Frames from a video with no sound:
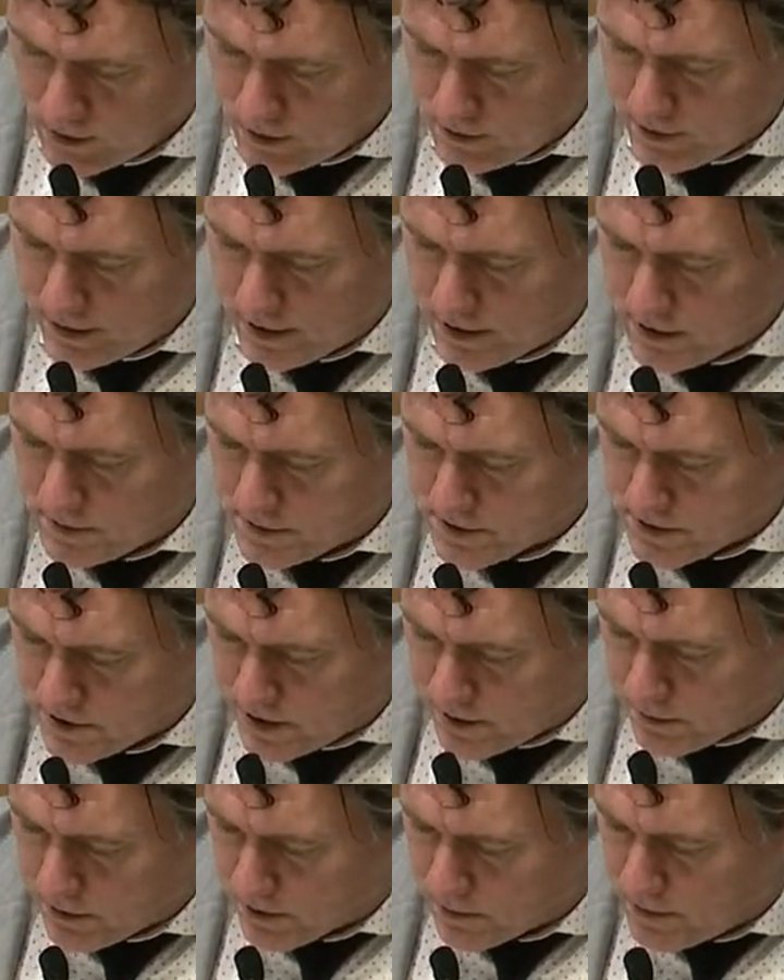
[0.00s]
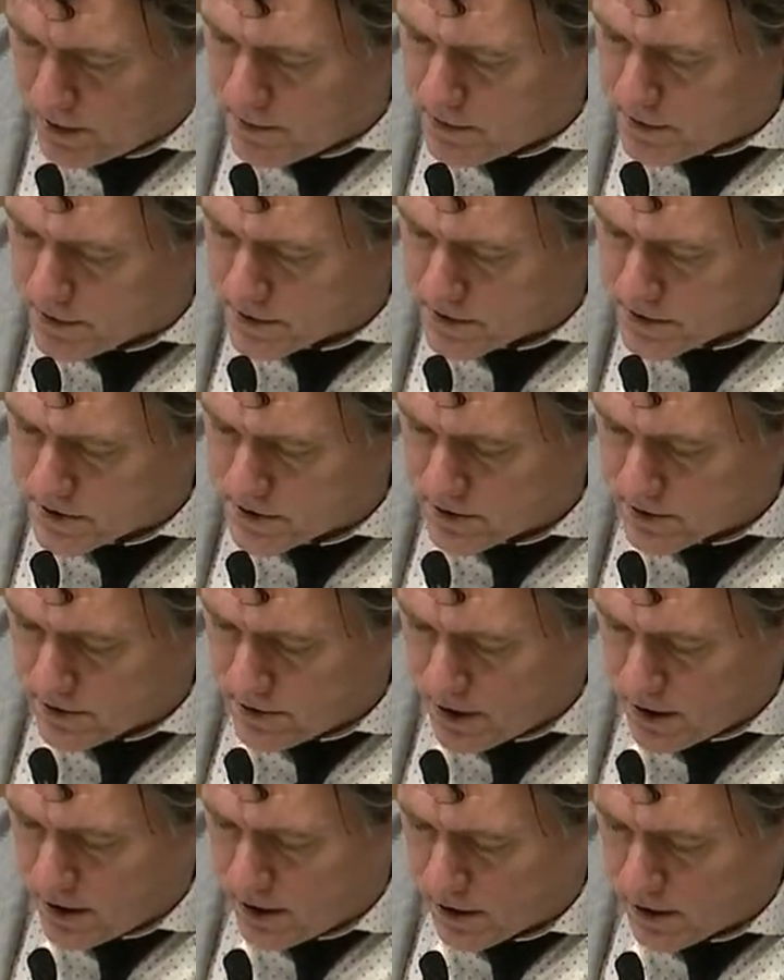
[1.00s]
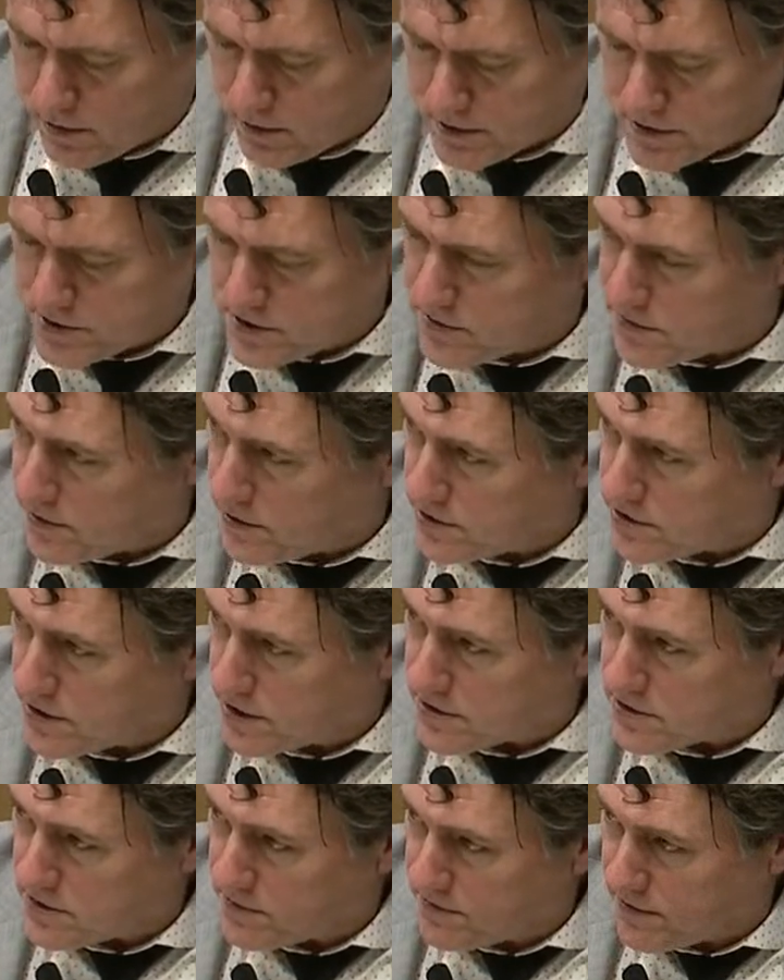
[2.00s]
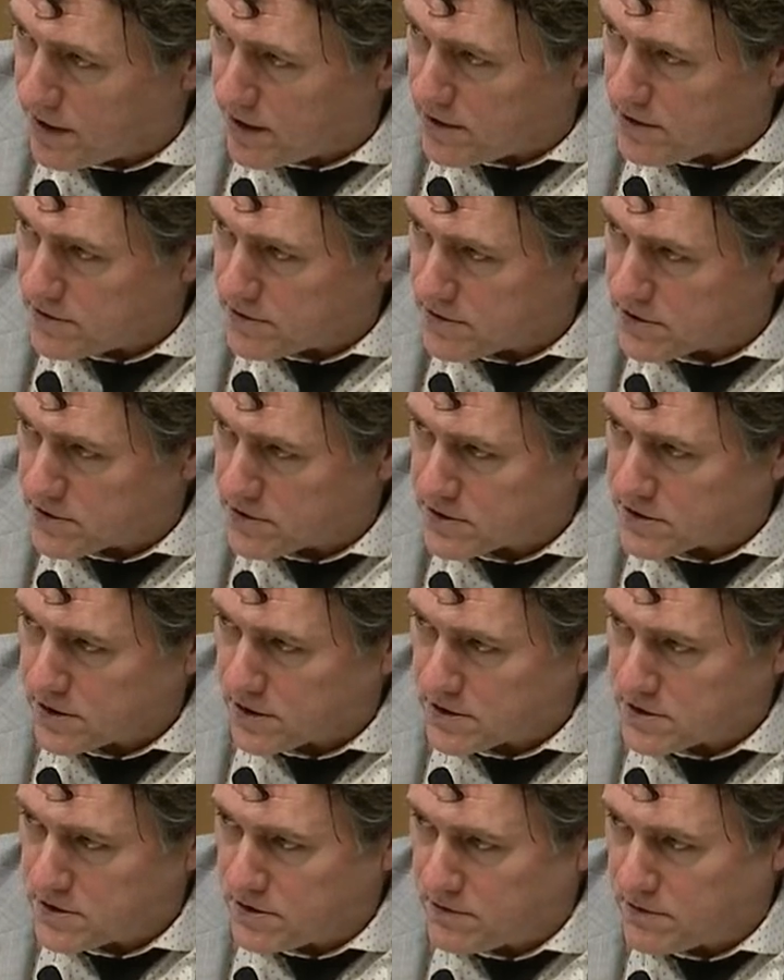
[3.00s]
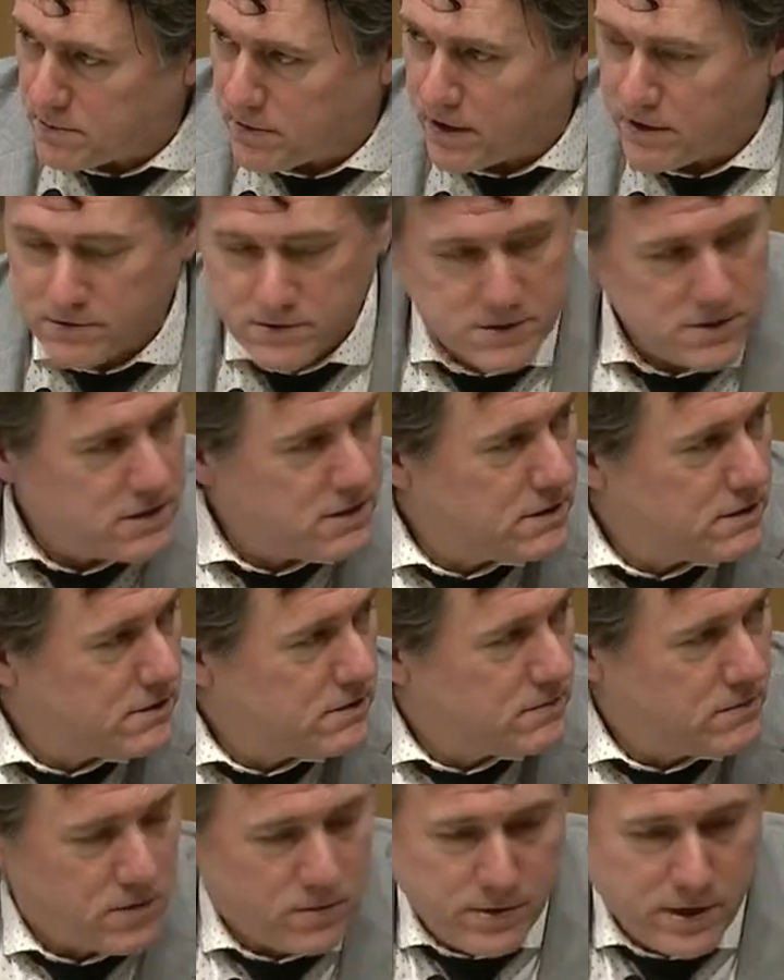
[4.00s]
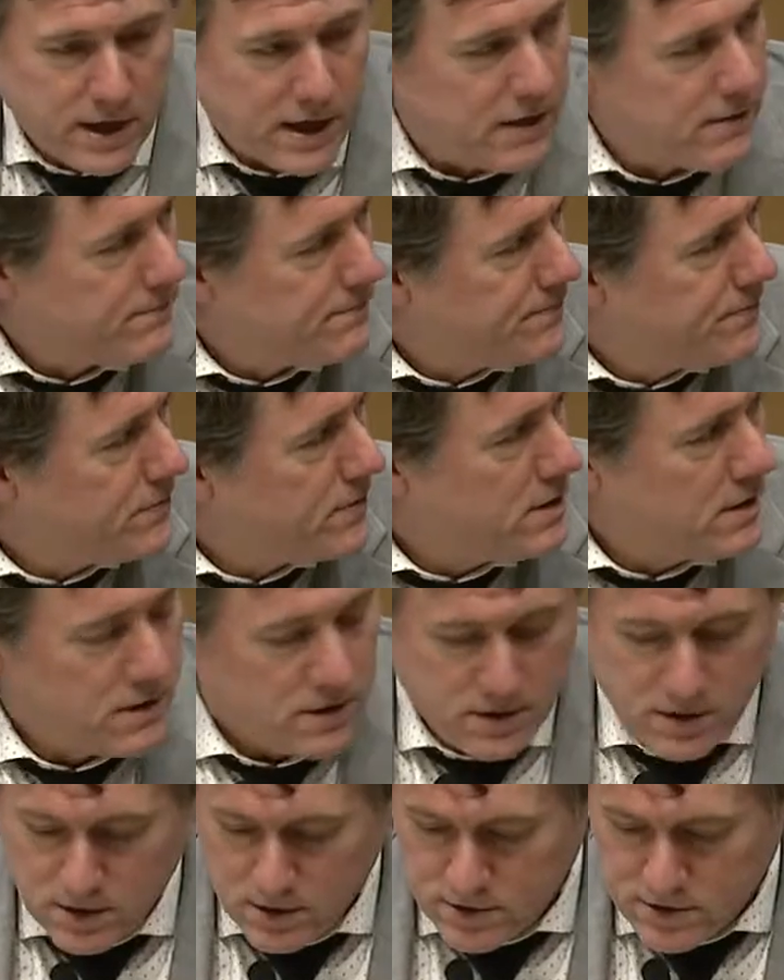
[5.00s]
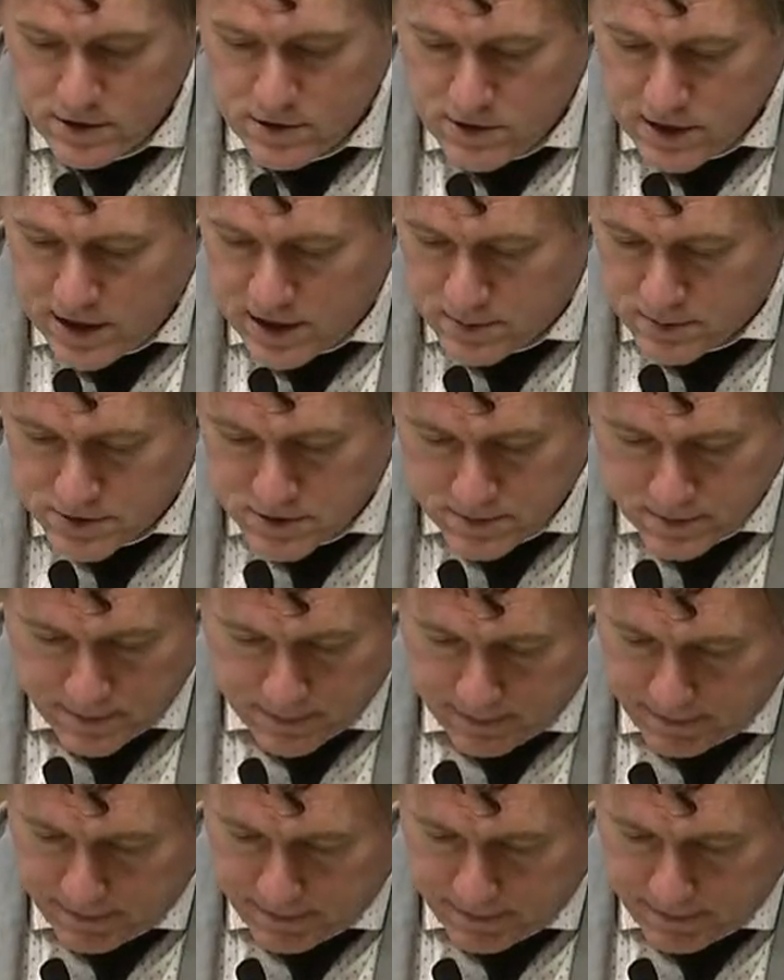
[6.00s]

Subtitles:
Thank you, Mr. Adberg. Members, questions for our testifiers? Discussion of the policy? What do we got? Senator Dames.